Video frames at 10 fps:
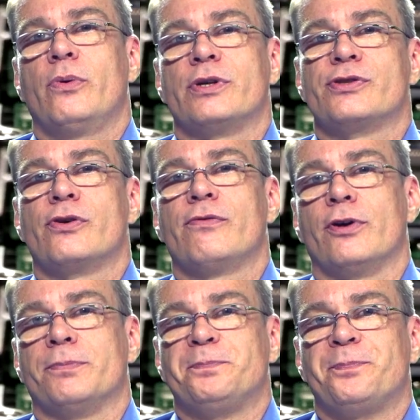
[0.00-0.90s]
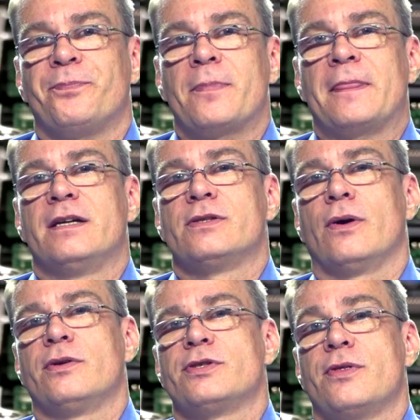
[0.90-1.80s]
or server.
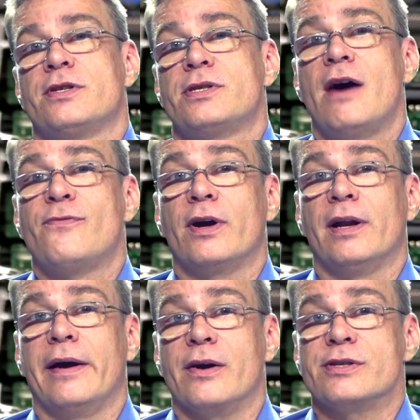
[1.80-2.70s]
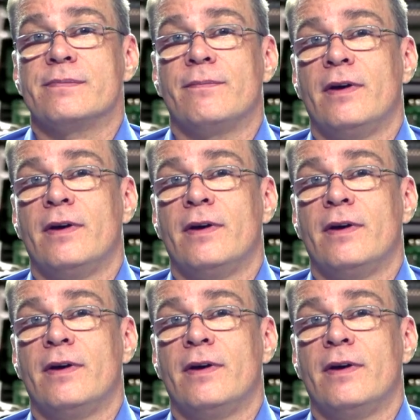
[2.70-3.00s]
So those are the software layers.